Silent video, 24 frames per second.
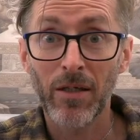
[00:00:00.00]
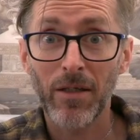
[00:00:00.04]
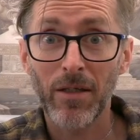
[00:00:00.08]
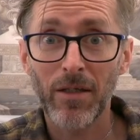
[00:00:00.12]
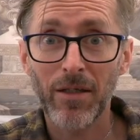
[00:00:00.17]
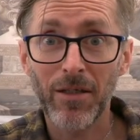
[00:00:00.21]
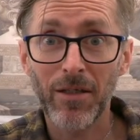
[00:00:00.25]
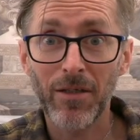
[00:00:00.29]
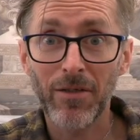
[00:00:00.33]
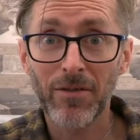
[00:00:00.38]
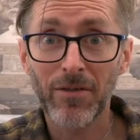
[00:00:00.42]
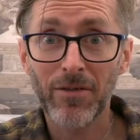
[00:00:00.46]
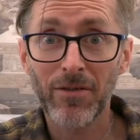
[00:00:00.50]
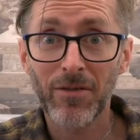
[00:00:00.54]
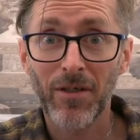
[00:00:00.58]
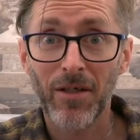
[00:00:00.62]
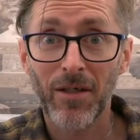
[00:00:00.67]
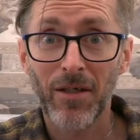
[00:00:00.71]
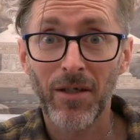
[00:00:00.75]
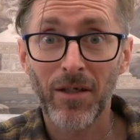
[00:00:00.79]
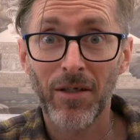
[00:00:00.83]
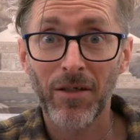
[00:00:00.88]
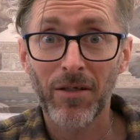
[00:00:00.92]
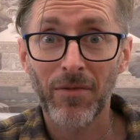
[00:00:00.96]
is
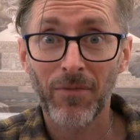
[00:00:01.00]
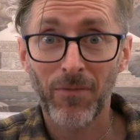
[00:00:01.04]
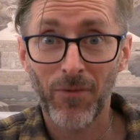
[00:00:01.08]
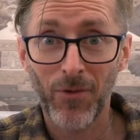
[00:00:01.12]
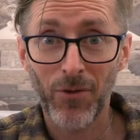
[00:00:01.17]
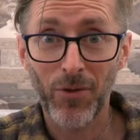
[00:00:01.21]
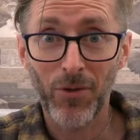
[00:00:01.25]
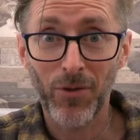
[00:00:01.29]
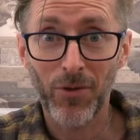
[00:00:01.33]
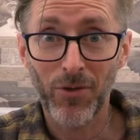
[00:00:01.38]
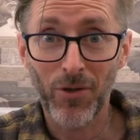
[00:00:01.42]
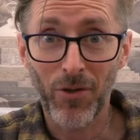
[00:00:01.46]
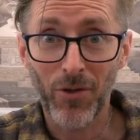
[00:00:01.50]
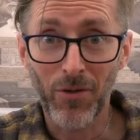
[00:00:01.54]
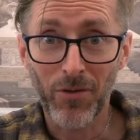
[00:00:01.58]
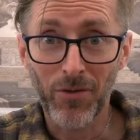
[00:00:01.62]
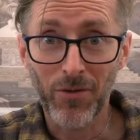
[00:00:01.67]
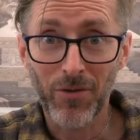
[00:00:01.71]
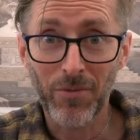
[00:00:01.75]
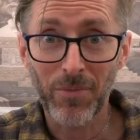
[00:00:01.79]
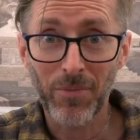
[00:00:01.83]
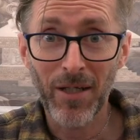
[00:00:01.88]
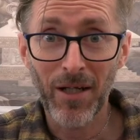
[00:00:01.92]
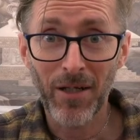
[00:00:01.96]
for your
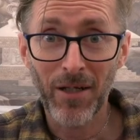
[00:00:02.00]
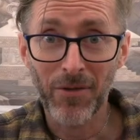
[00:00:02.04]
dog to be